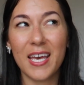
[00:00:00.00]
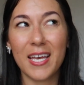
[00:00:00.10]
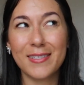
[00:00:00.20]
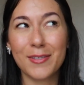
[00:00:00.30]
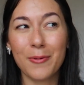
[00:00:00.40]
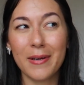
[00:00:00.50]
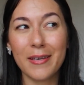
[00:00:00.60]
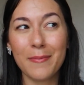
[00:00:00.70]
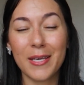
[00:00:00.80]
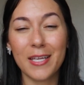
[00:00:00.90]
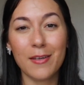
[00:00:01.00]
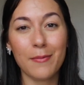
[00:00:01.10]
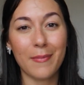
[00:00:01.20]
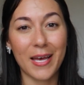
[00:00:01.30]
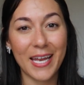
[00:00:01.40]
It's going to mean you
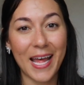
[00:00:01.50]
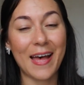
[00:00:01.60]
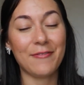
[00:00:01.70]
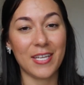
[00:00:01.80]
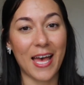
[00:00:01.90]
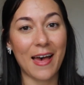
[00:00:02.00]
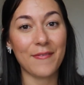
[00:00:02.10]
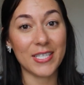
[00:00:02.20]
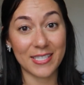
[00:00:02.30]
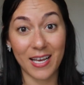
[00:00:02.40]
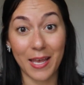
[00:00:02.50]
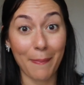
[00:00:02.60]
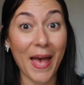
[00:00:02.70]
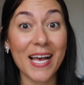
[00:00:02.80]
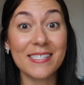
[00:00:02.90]
might have to have a second
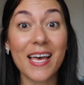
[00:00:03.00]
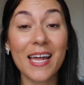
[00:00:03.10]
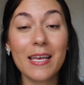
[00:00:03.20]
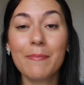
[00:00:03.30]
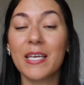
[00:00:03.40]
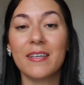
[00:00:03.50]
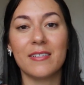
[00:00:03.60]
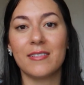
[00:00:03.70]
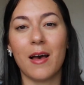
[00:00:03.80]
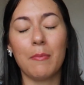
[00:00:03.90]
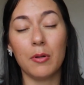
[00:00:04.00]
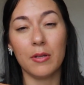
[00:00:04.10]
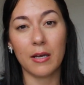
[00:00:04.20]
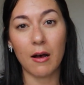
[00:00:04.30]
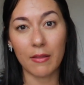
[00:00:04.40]
pass at it because it's not
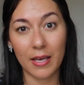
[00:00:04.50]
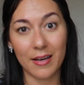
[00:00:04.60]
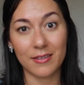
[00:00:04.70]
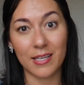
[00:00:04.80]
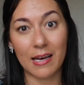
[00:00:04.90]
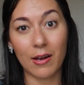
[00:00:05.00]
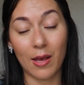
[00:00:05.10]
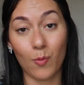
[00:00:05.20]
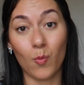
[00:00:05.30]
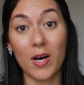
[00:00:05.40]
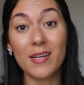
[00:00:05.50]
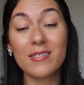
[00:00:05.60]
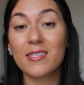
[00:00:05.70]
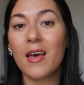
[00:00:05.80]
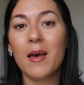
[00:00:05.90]
pulling all the hairs out at
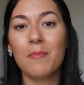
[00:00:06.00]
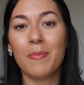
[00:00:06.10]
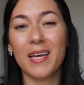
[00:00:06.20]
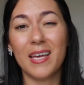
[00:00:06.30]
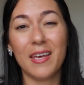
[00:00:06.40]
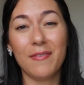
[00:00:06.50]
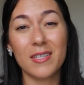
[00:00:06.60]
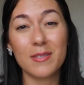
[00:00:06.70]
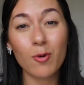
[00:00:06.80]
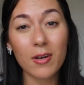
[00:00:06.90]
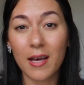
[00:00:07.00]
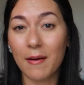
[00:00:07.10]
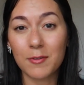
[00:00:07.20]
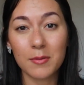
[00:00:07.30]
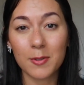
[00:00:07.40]
once, but if it's more
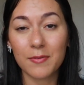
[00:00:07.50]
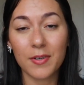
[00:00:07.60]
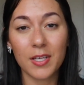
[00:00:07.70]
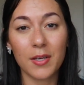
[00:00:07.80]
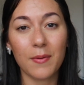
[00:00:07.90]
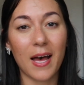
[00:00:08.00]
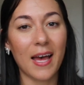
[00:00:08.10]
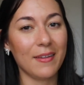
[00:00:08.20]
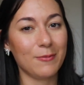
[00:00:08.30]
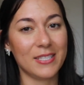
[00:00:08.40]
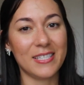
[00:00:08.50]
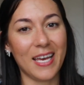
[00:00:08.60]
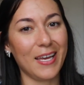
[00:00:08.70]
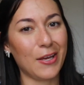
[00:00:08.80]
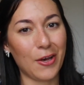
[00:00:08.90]
comfortable for you, I would
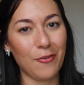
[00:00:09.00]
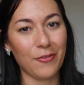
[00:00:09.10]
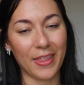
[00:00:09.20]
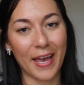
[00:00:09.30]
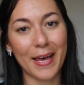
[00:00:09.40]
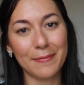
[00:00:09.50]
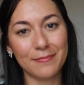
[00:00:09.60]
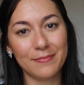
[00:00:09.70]
say go for that.